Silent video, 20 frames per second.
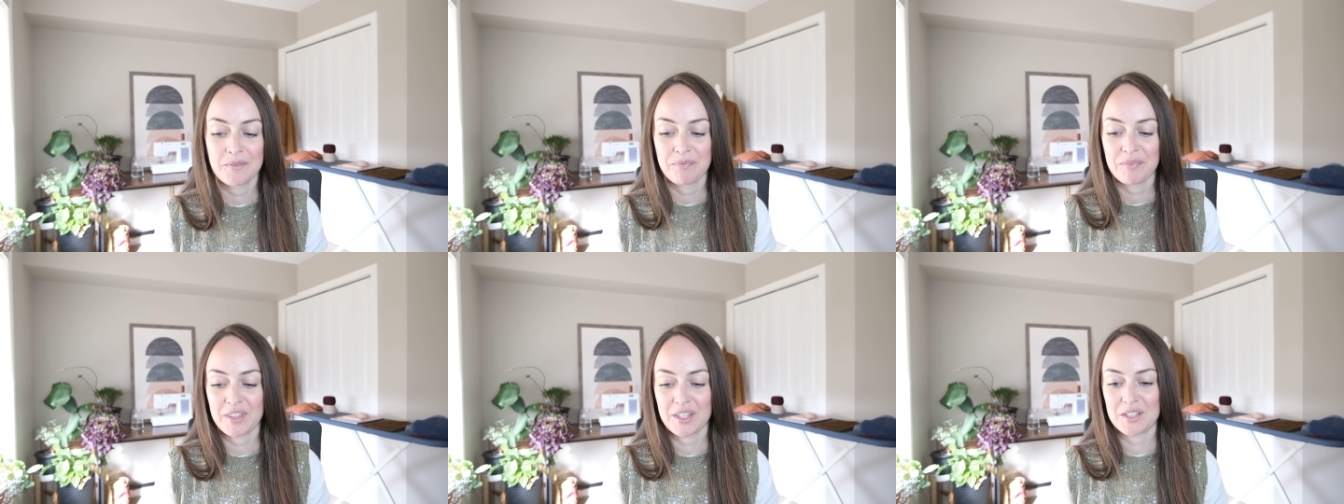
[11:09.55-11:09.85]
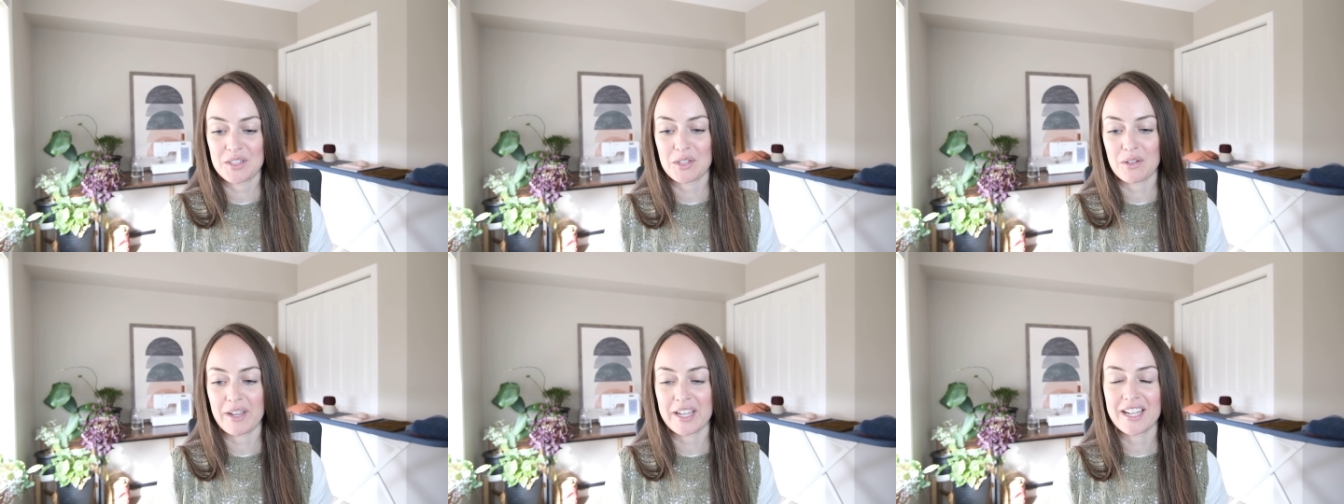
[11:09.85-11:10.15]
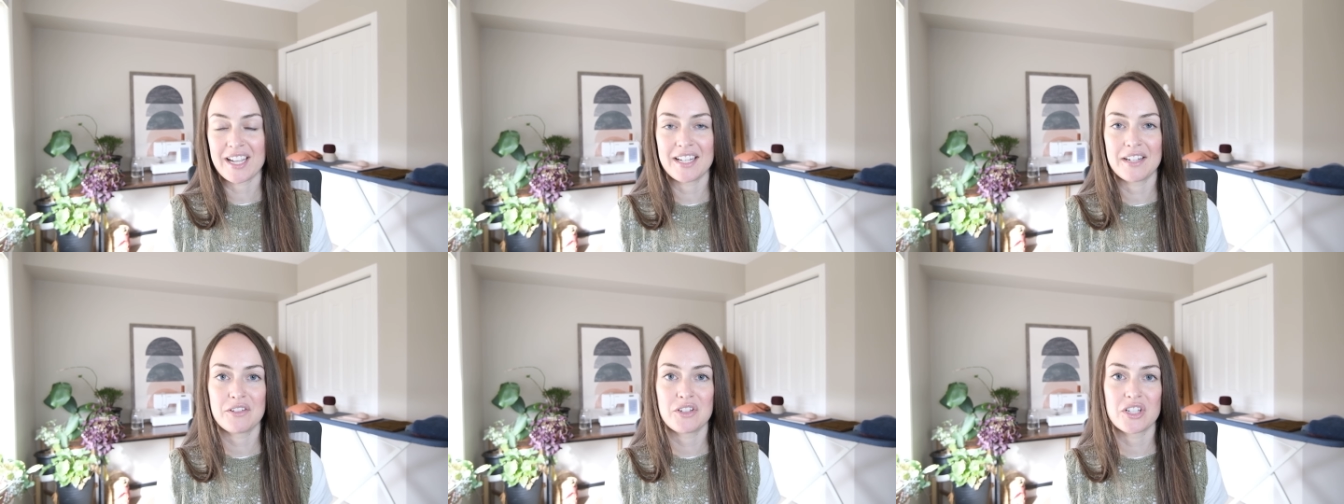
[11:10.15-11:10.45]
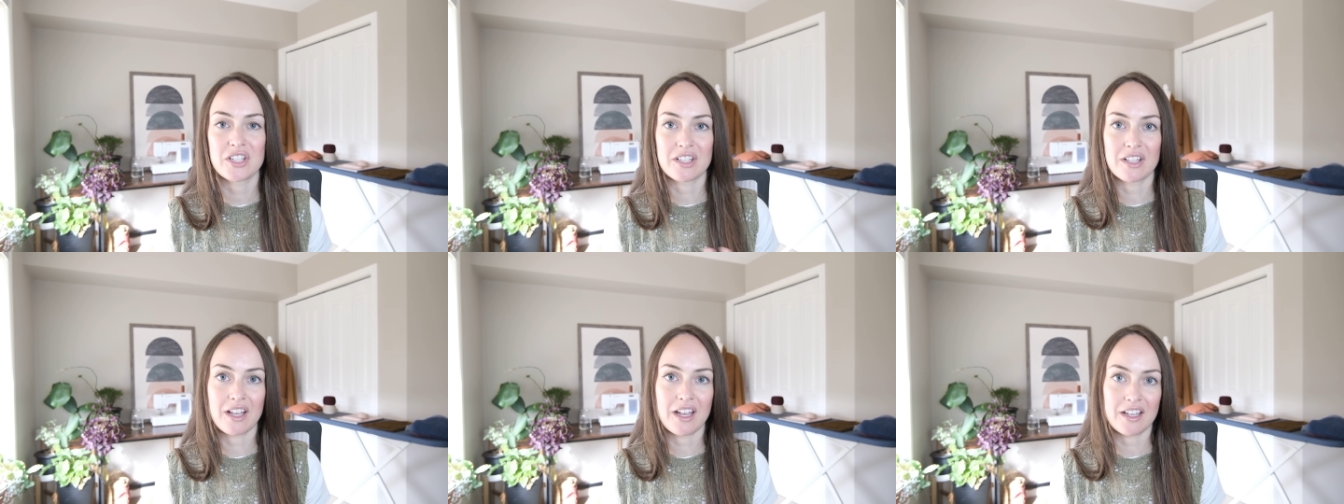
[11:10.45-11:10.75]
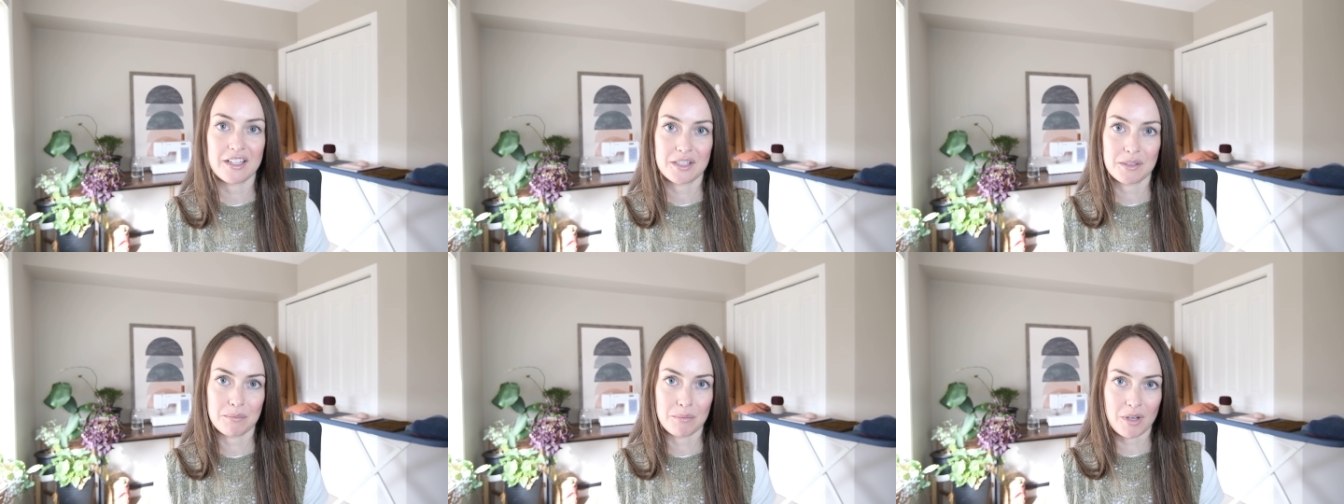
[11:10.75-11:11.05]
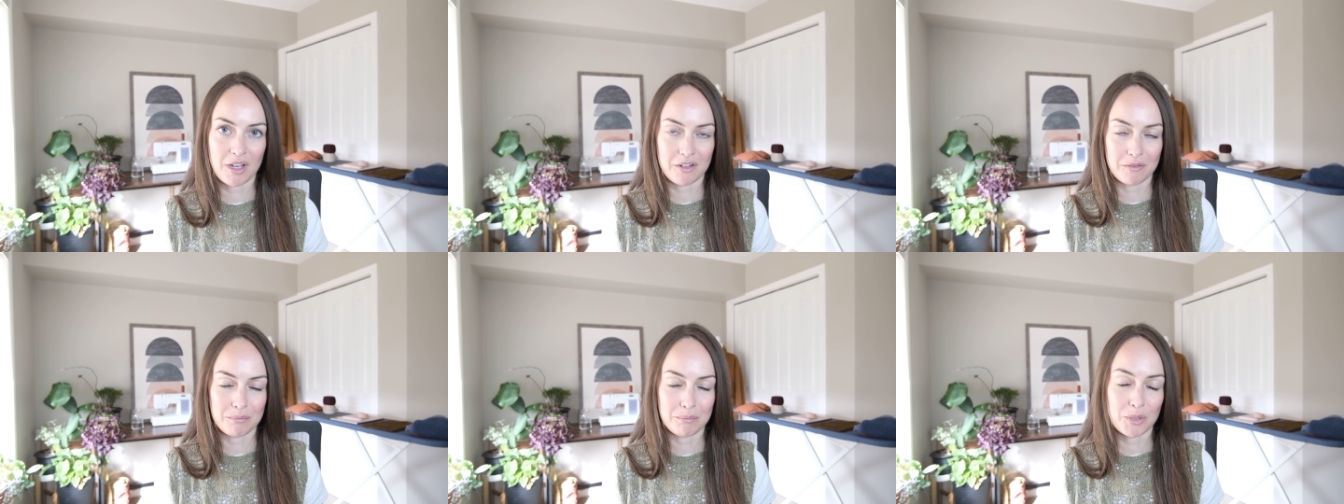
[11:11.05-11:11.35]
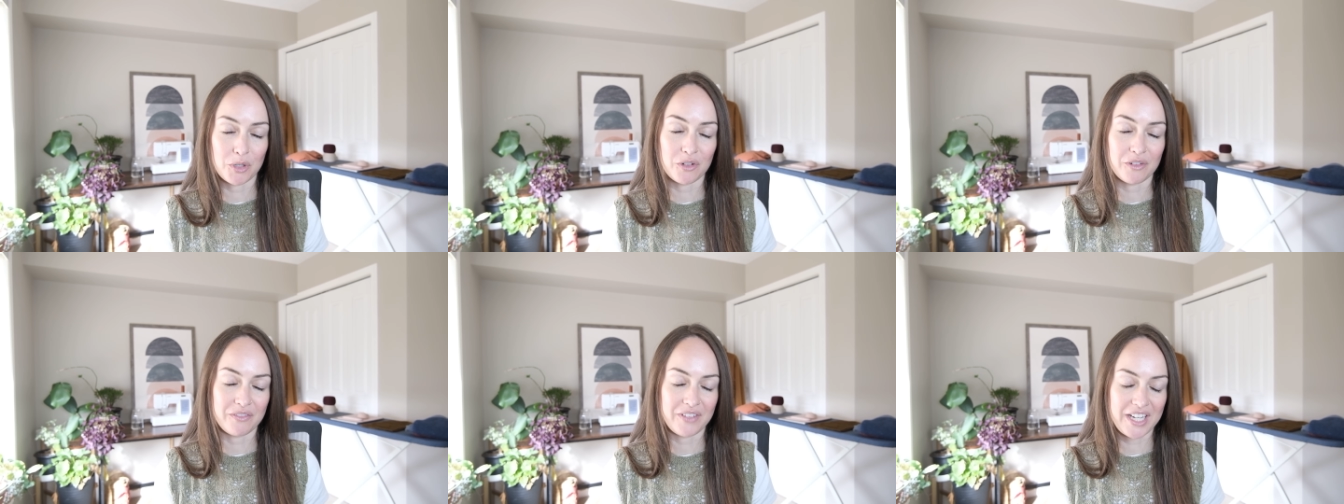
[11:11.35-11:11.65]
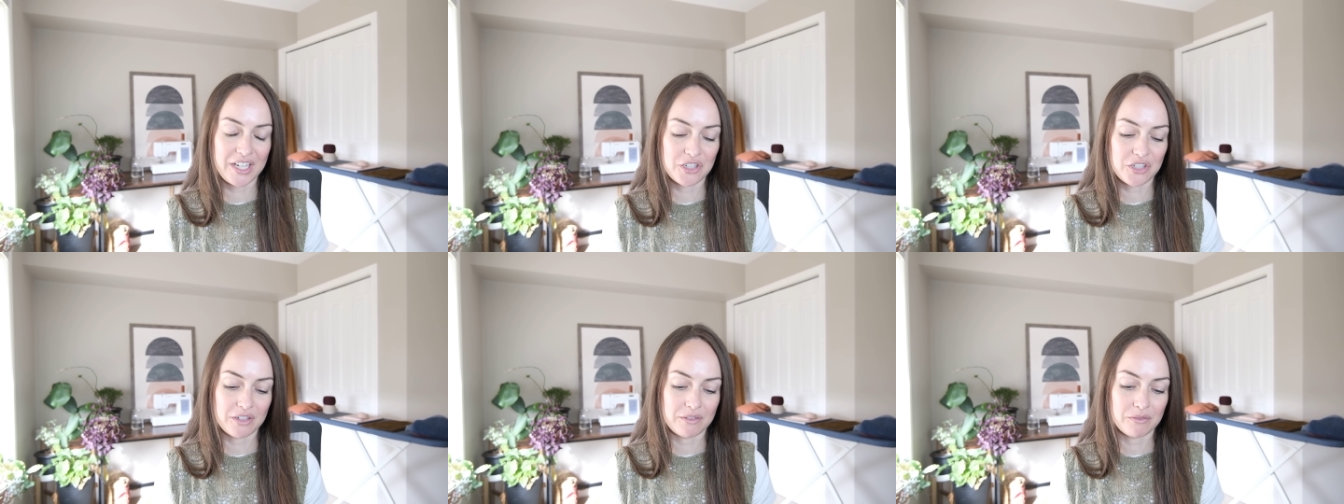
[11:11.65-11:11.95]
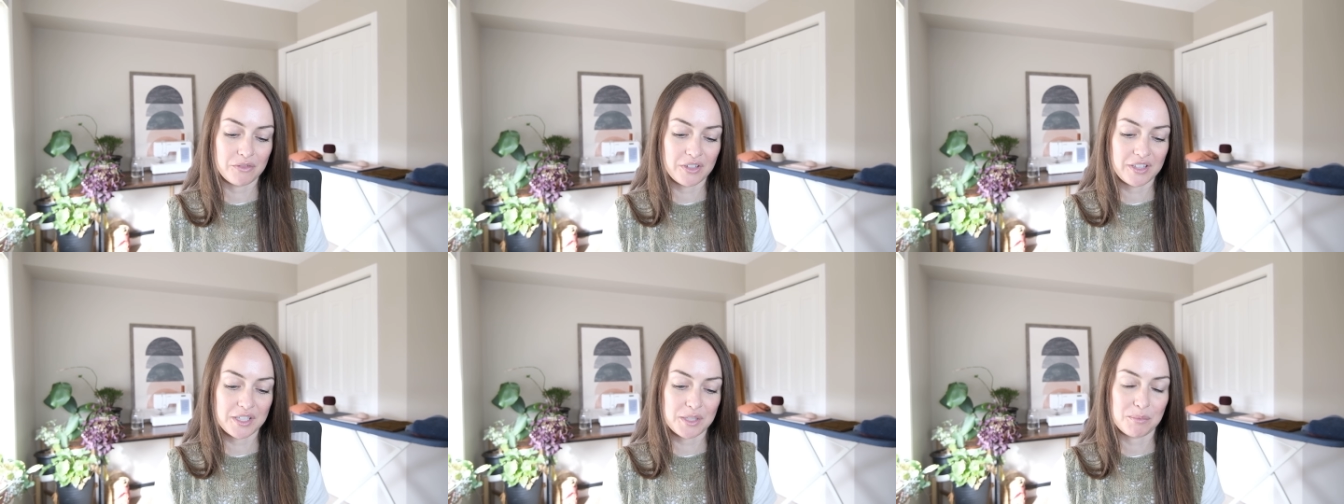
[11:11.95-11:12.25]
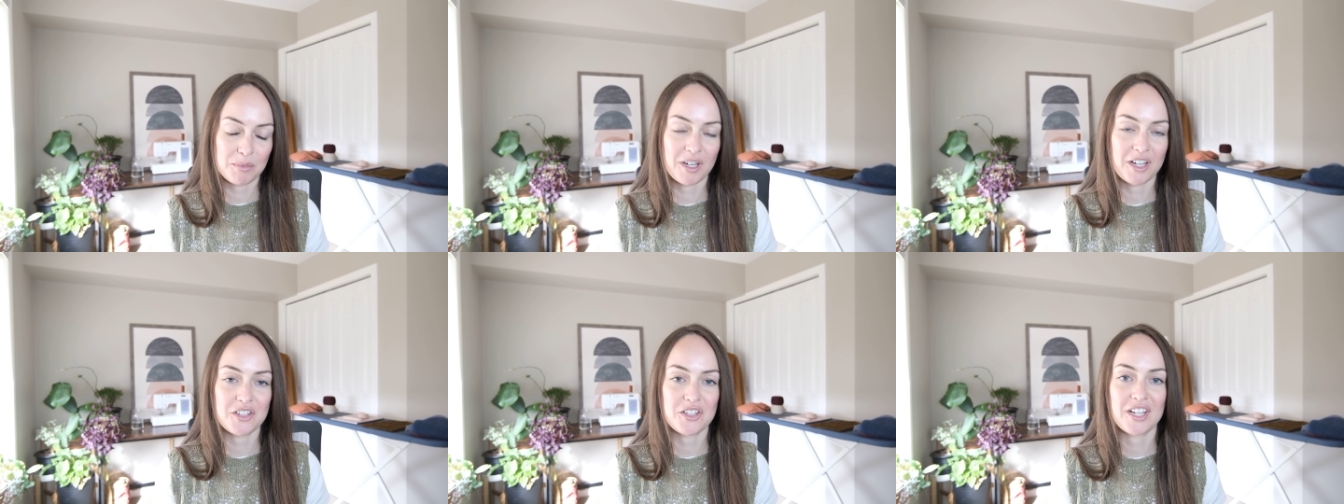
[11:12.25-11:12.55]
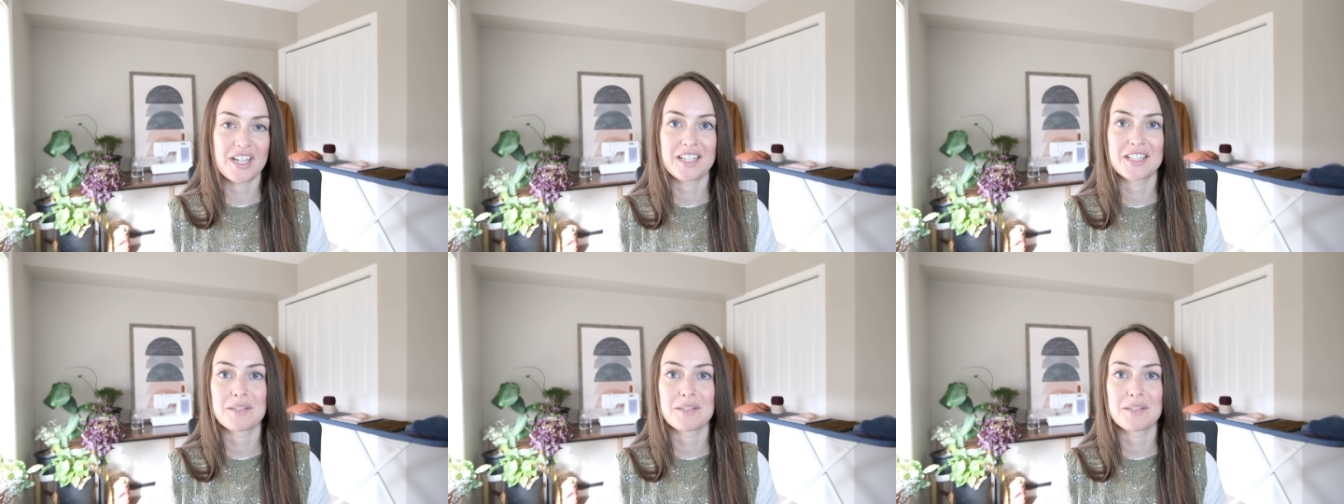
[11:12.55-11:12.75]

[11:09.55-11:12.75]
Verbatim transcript: so I kind of just lost mo motivation for this project,